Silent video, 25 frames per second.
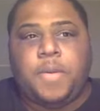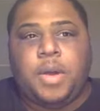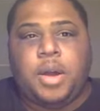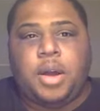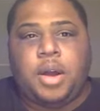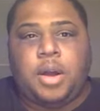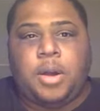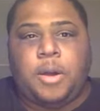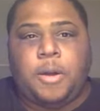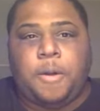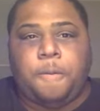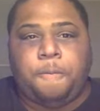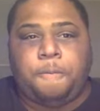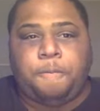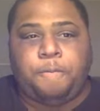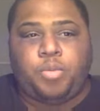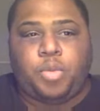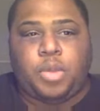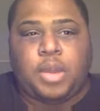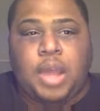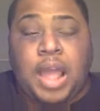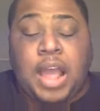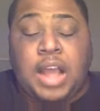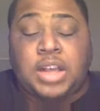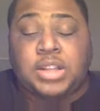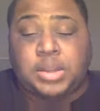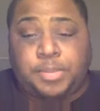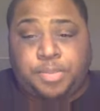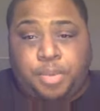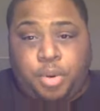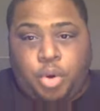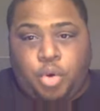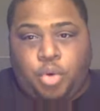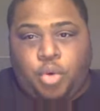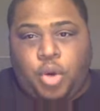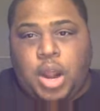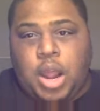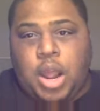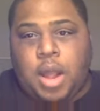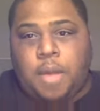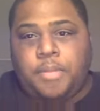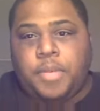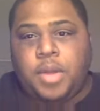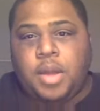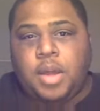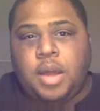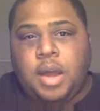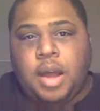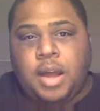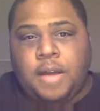has the
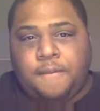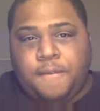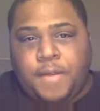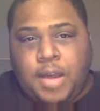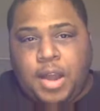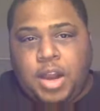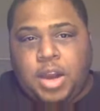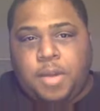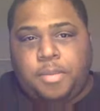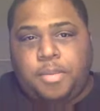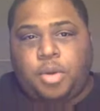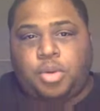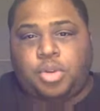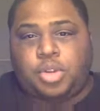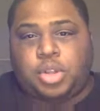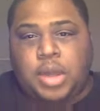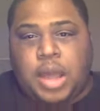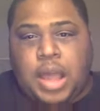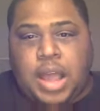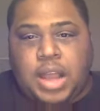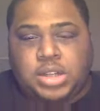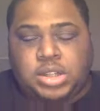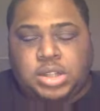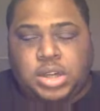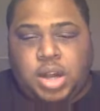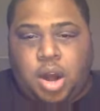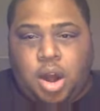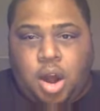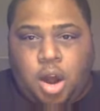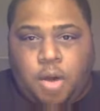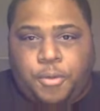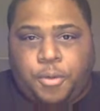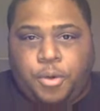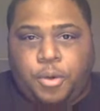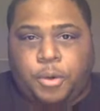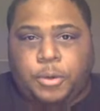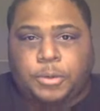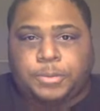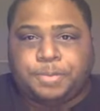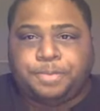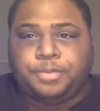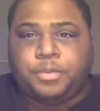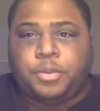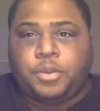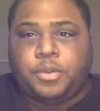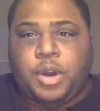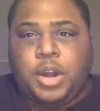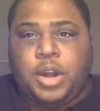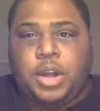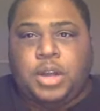program available to actually offer,
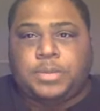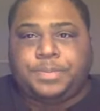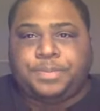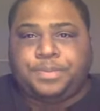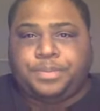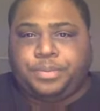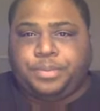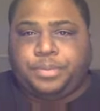right?